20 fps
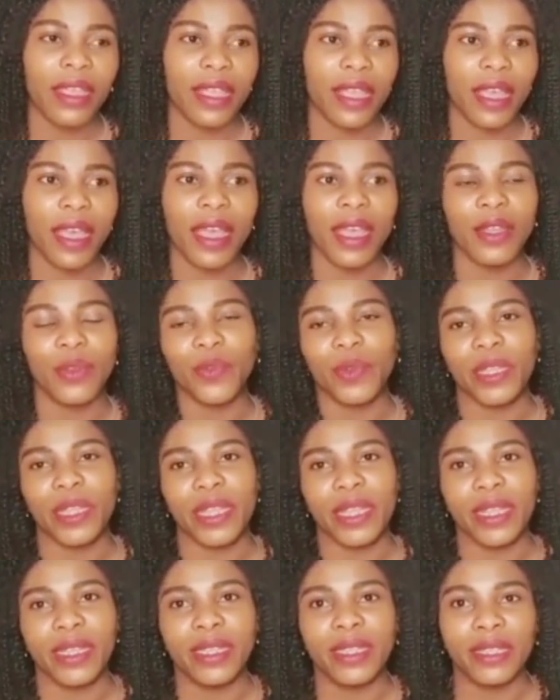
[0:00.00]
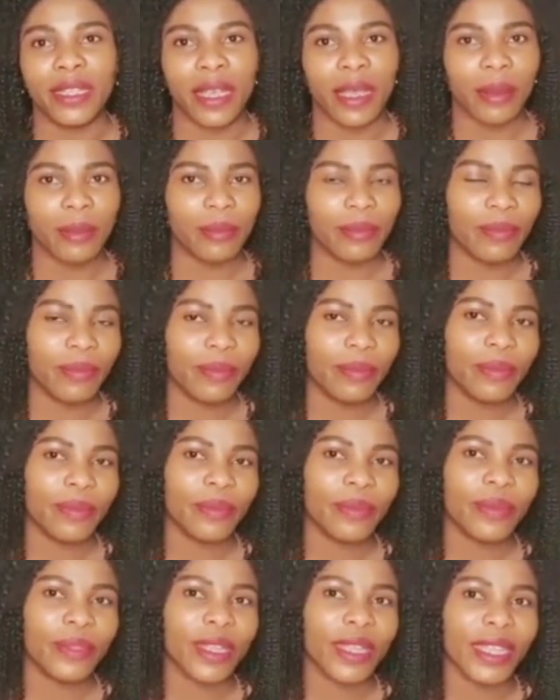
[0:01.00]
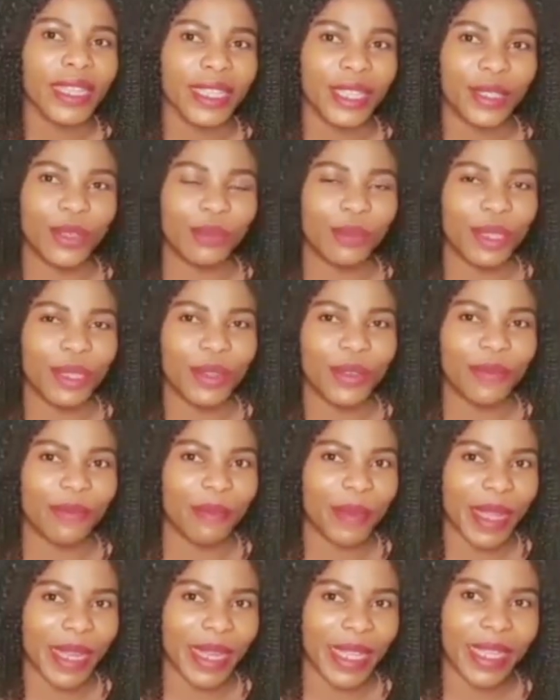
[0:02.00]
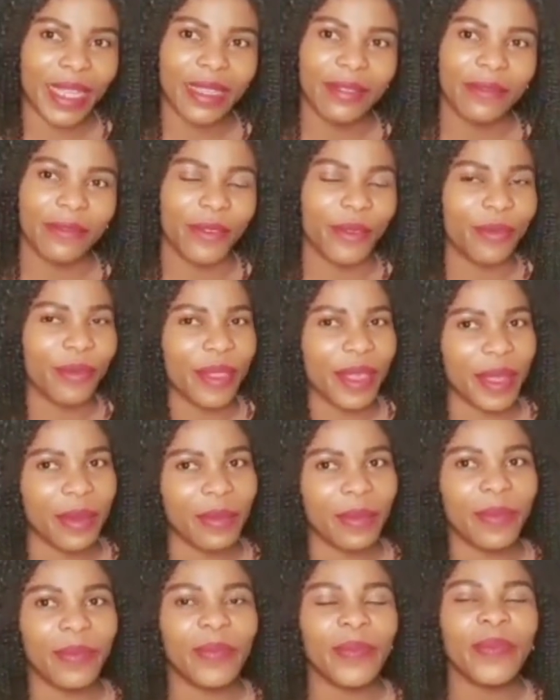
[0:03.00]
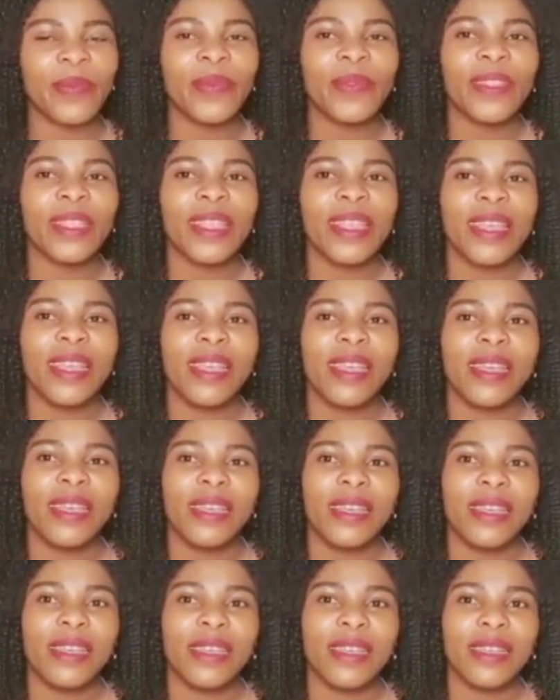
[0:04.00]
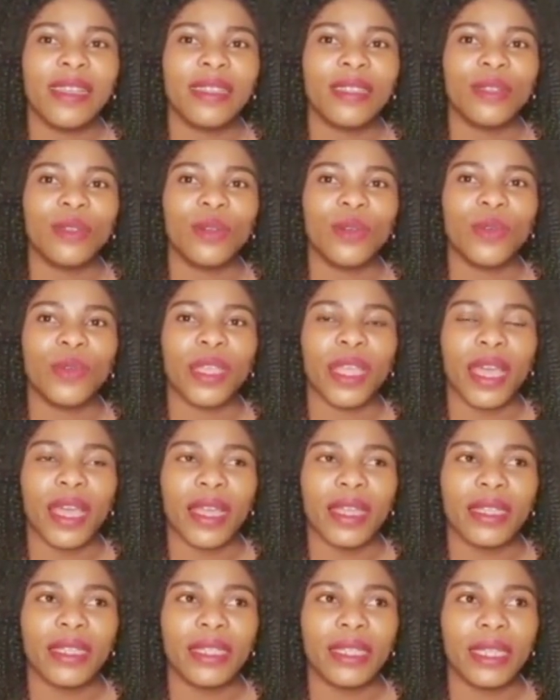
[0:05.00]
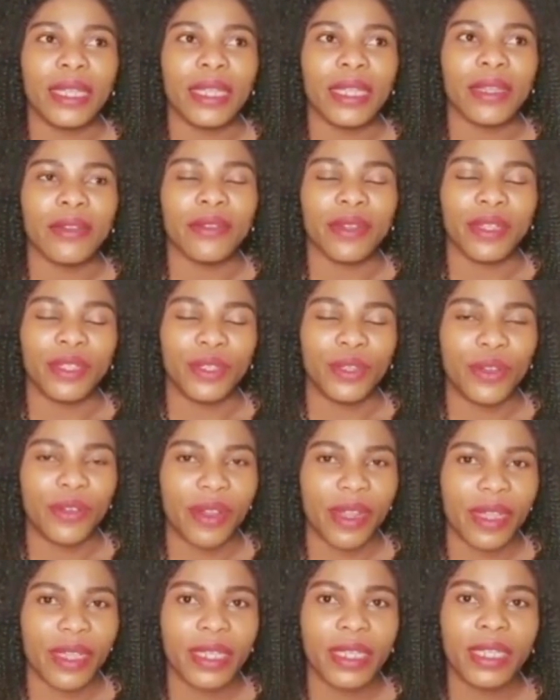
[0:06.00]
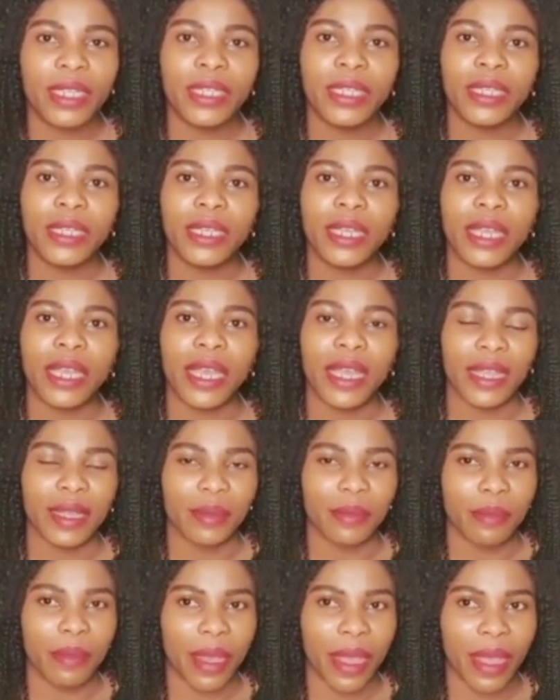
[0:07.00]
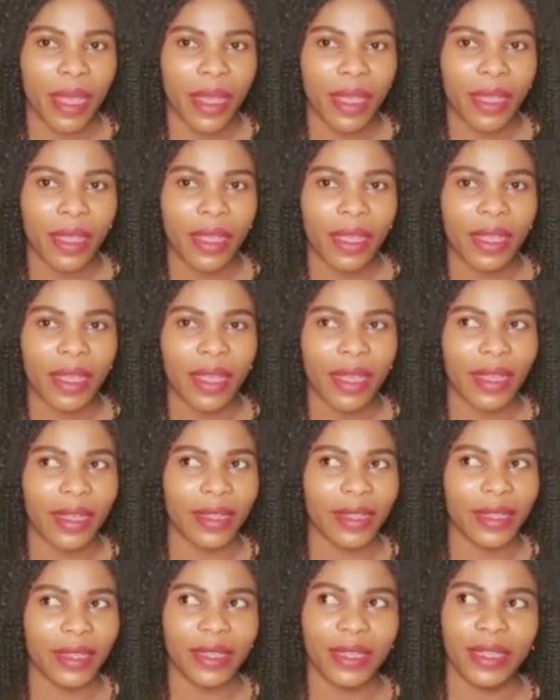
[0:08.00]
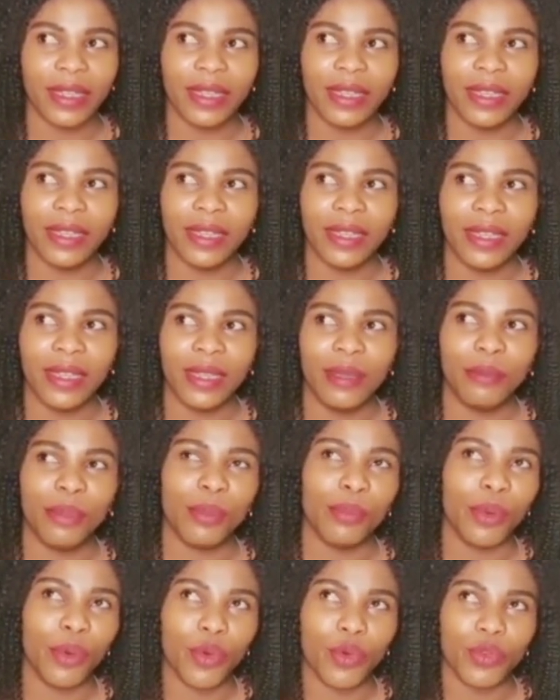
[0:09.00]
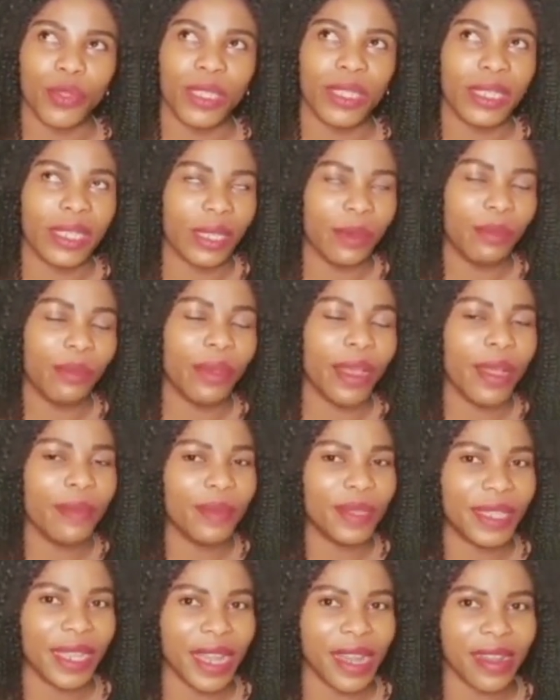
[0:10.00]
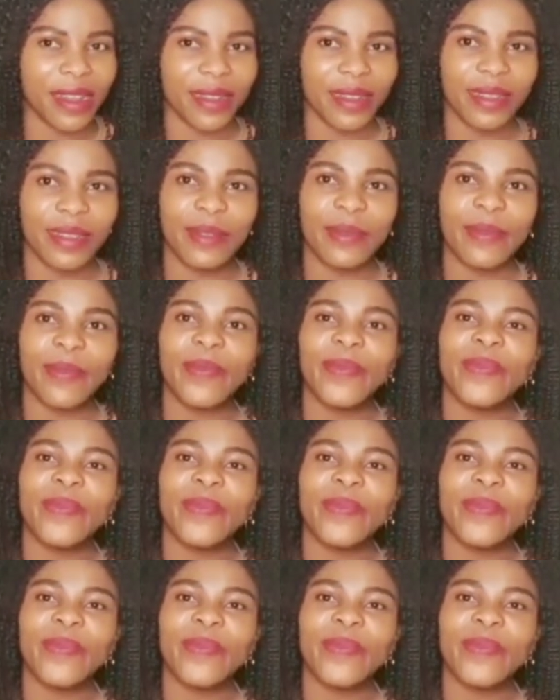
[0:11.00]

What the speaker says: and we get some little bit of money from them. So we had a restaurant and bar and people who sleep upstairs.